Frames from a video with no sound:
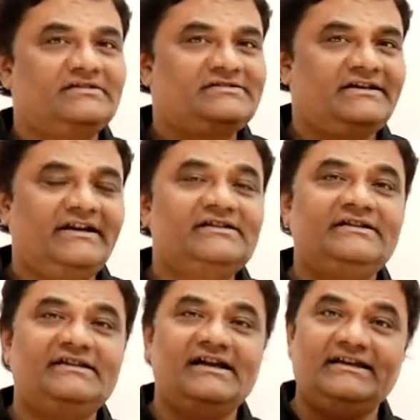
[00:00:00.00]
See, it's
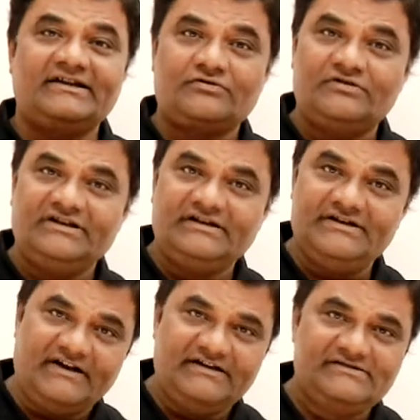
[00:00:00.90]
an electronic
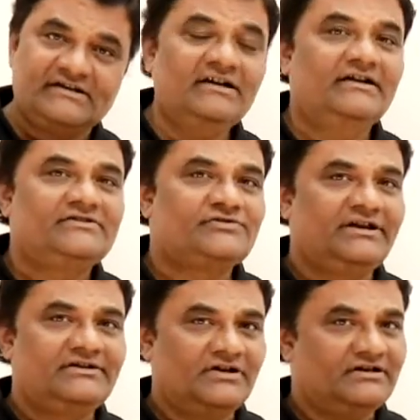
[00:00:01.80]
device. So
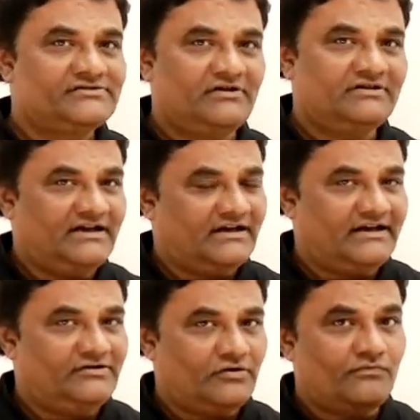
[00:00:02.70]
it works on
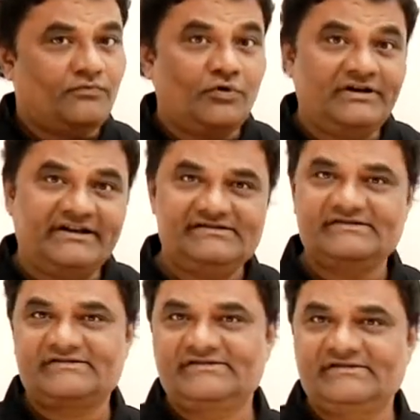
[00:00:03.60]
current or
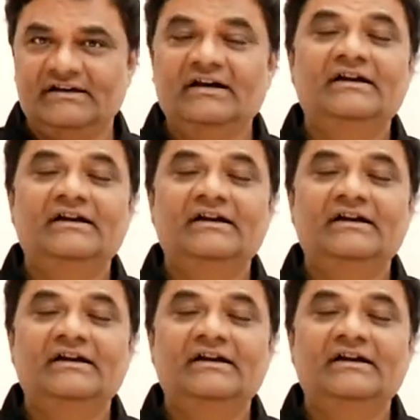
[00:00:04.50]
voltages.